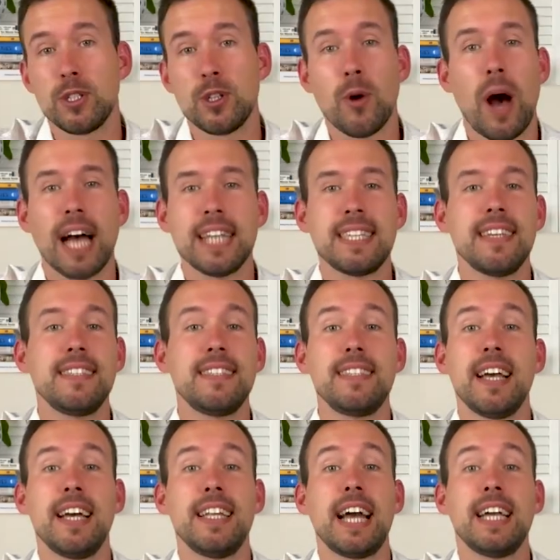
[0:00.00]
So as I
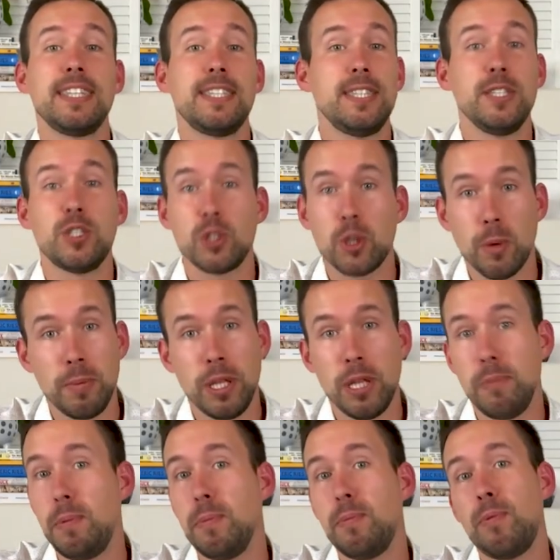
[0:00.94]
said, I see so
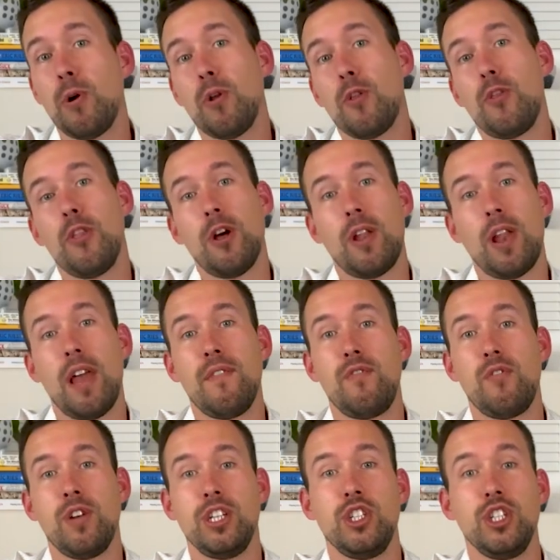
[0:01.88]
many people not
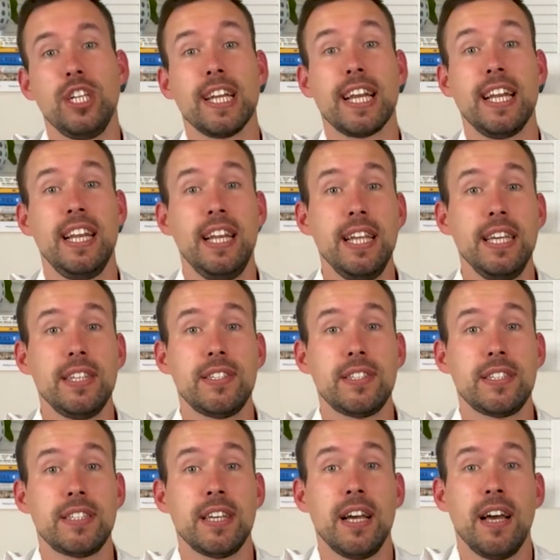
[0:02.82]
leveraging
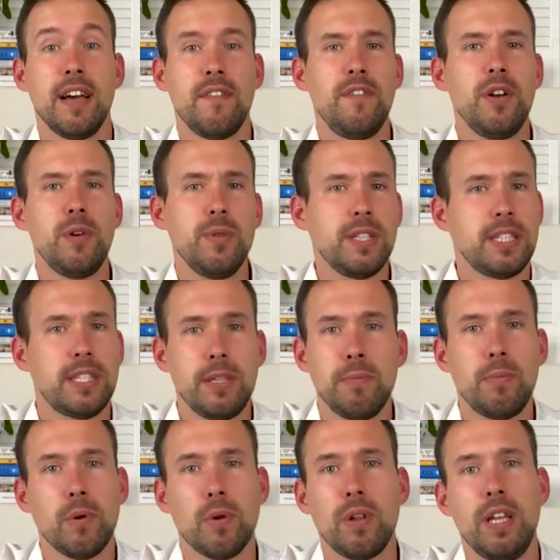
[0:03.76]
lists, very
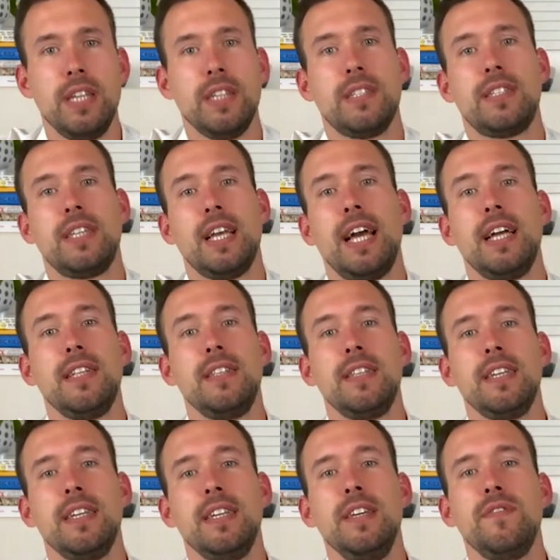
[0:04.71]
simple lists,
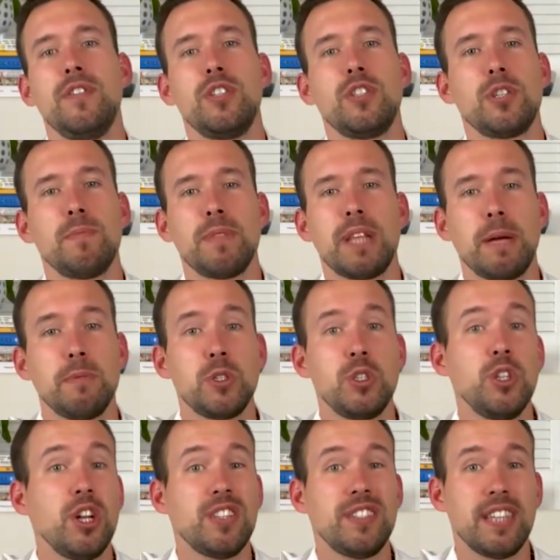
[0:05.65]
and even sometimes
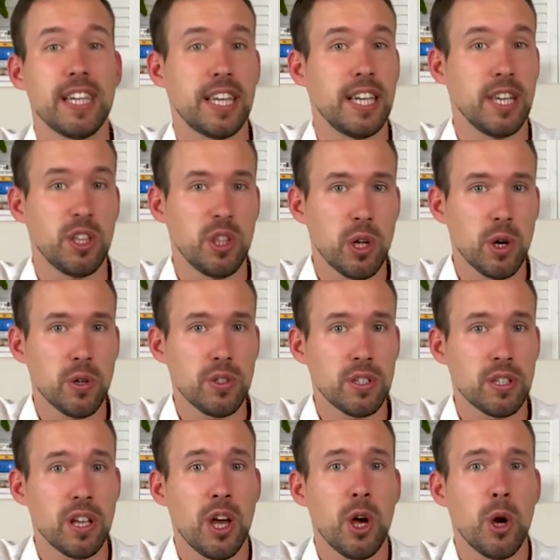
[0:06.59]
not taking
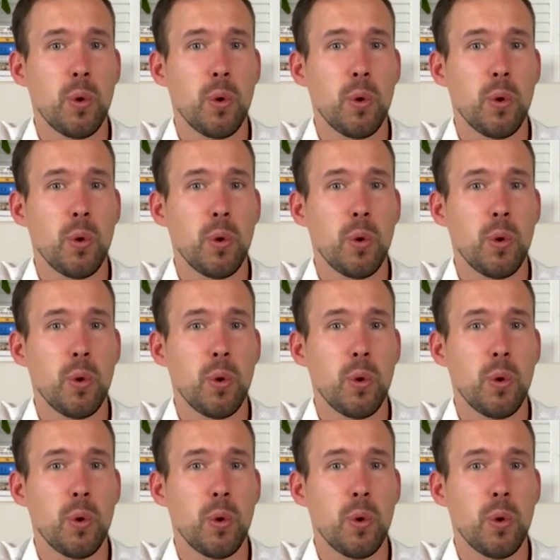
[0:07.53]
notes